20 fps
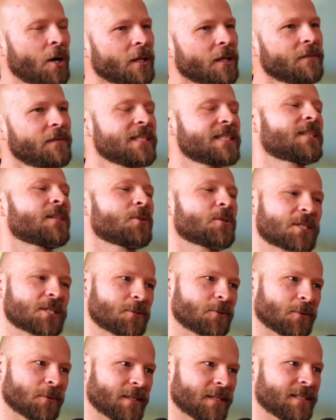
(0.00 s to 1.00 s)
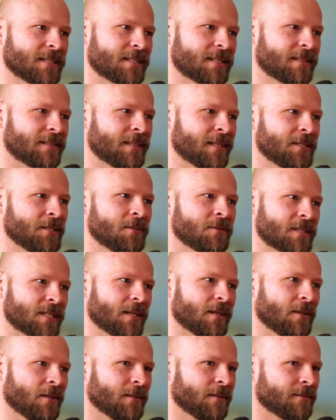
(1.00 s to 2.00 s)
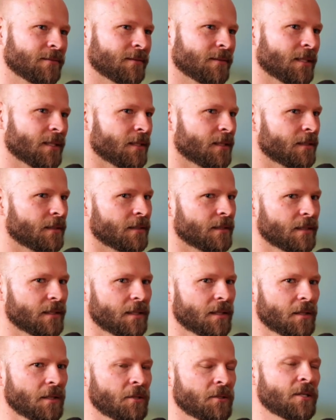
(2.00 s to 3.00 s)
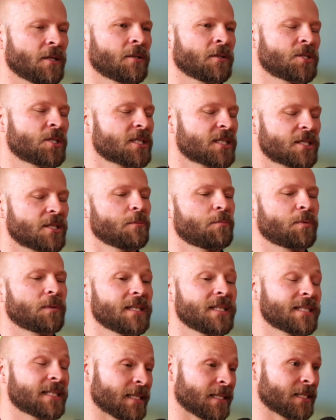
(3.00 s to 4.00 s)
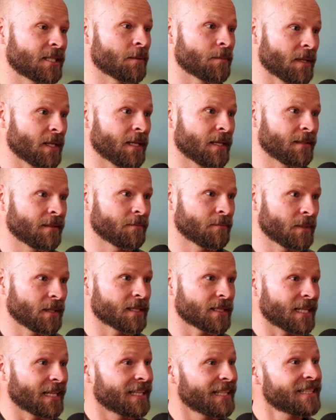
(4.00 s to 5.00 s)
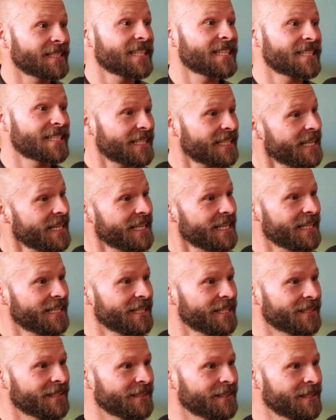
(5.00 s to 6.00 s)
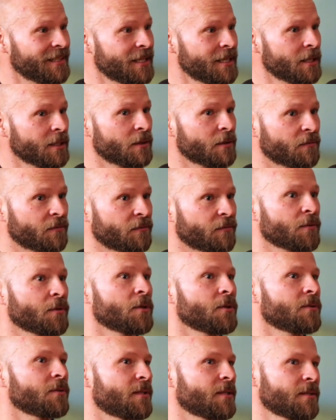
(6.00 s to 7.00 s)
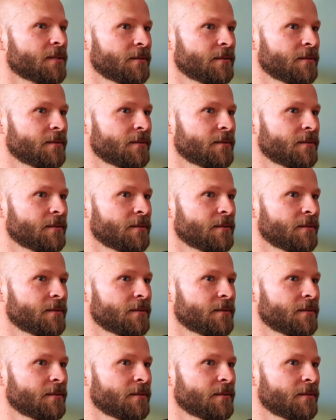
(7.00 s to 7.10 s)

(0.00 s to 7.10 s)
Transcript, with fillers: All of these little stories that you tell are just so pleasing to me because I get to see the fruit.